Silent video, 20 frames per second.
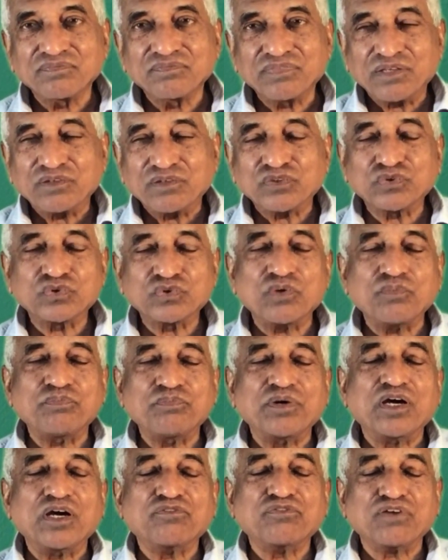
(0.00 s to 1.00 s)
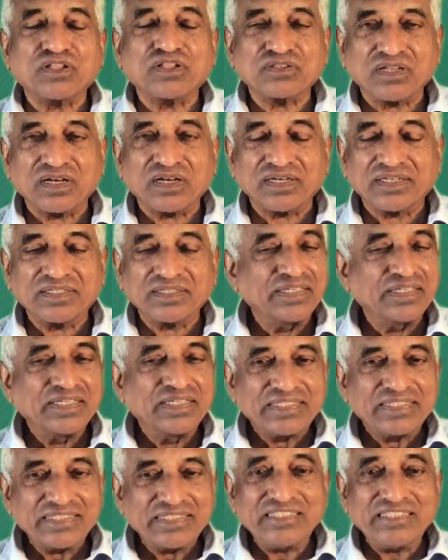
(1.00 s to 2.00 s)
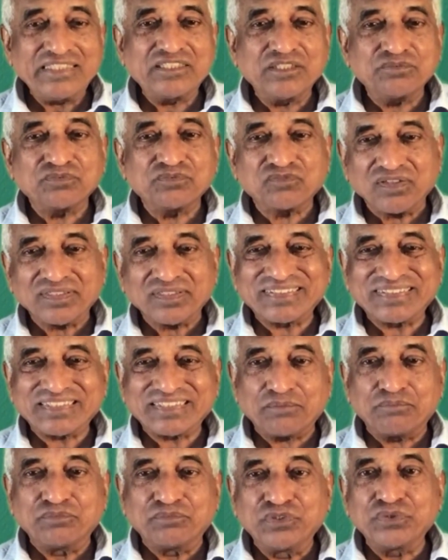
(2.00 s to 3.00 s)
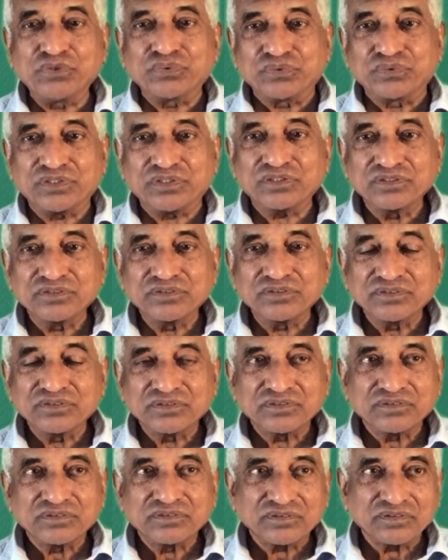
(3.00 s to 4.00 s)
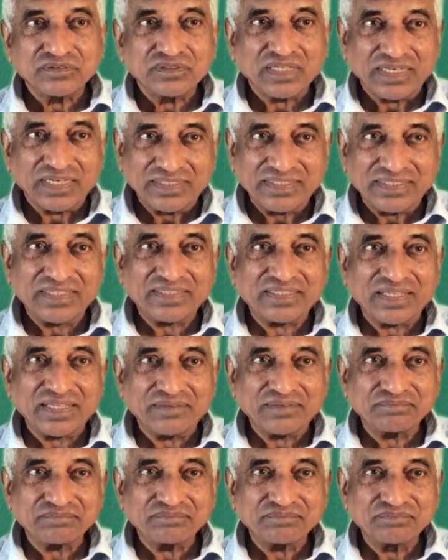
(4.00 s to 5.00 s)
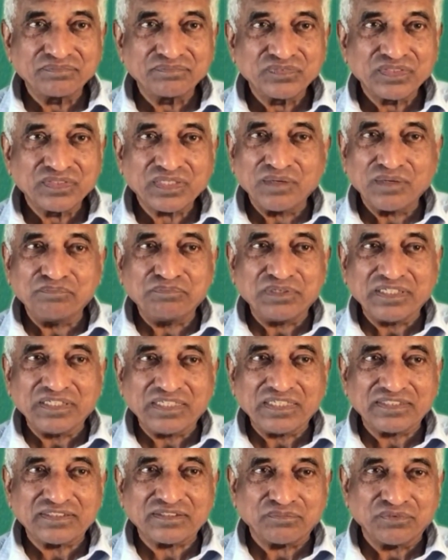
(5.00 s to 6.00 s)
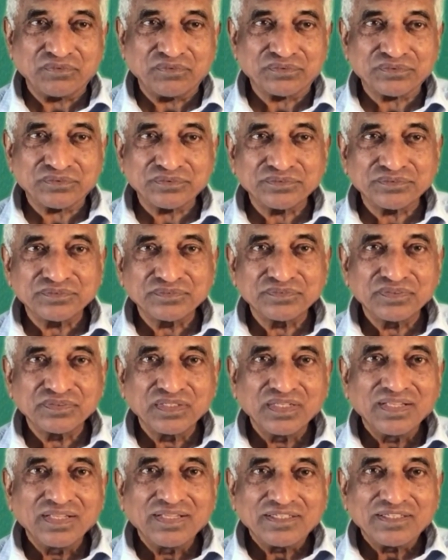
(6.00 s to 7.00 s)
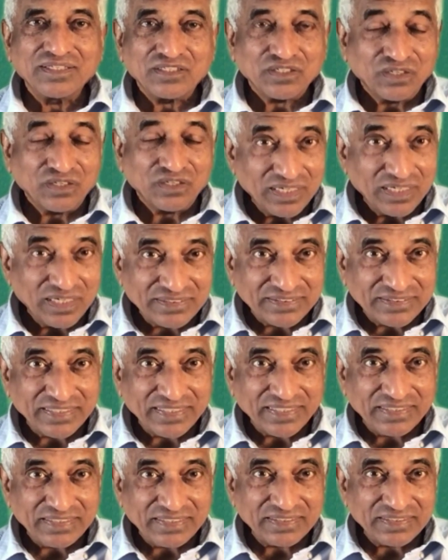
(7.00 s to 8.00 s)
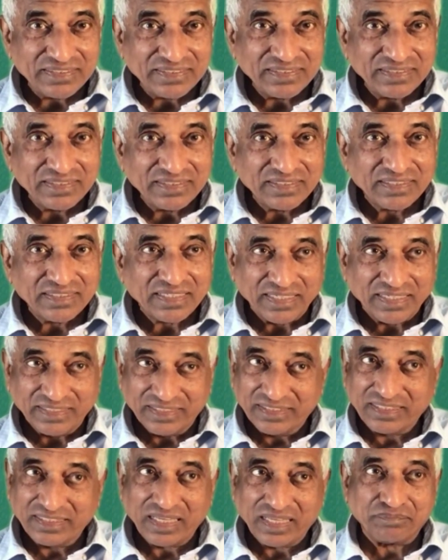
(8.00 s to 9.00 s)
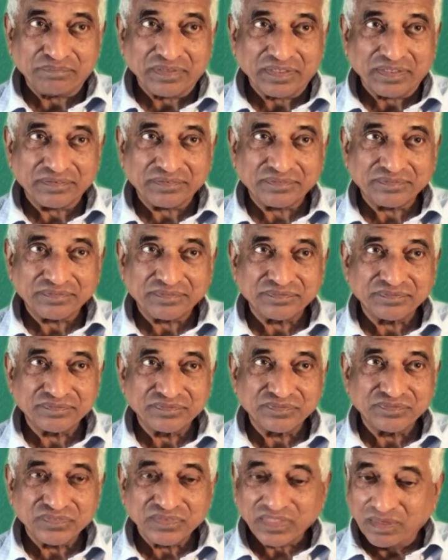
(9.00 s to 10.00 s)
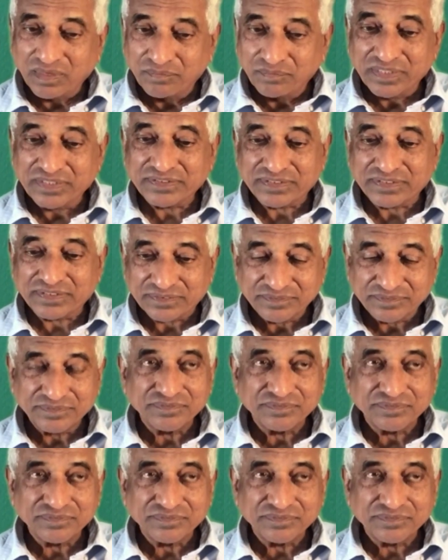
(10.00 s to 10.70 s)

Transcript: They were so powerful authority. Egypt was subdued at that time, completely subdued. God said it and it happened. Amazing.